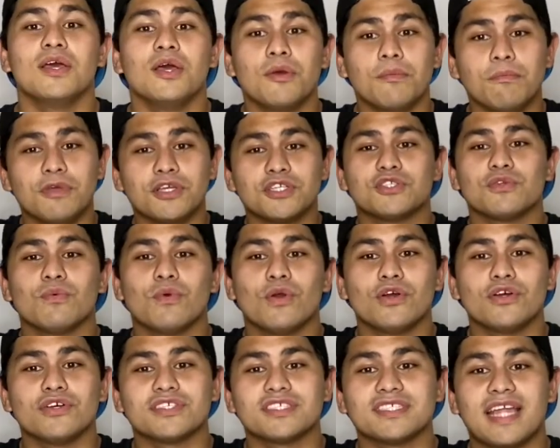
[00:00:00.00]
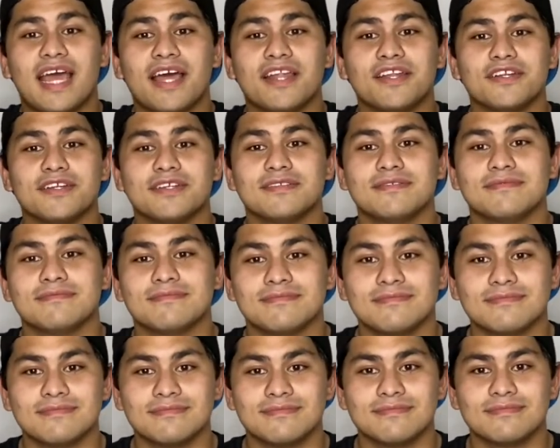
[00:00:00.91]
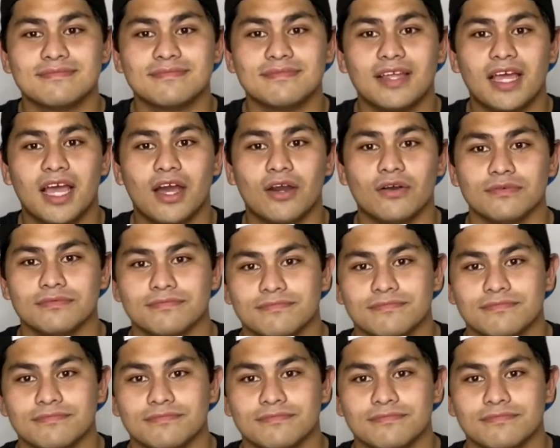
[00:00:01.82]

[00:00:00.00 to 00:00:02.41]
Mr. Royal Standard, out.